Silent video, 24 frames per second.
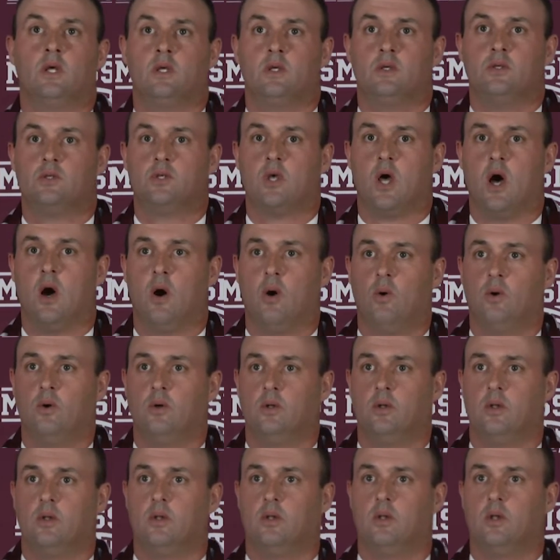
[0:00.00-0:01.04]

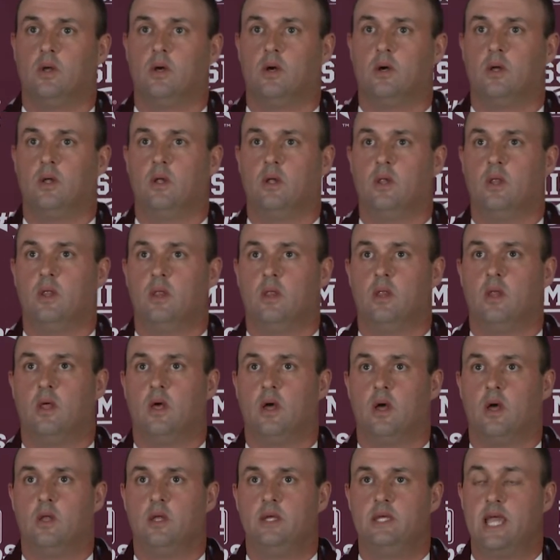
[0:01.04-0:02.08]
So
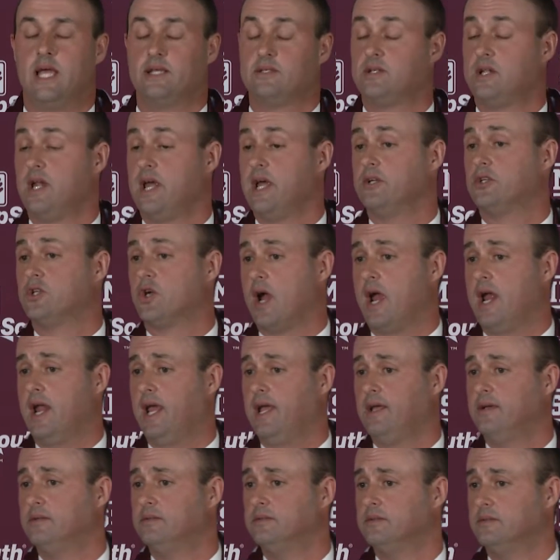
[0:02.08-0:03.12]
yesterday at
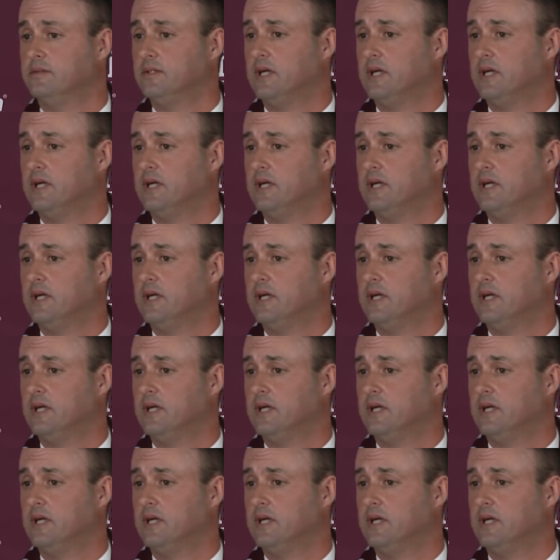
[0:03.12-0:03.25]
training,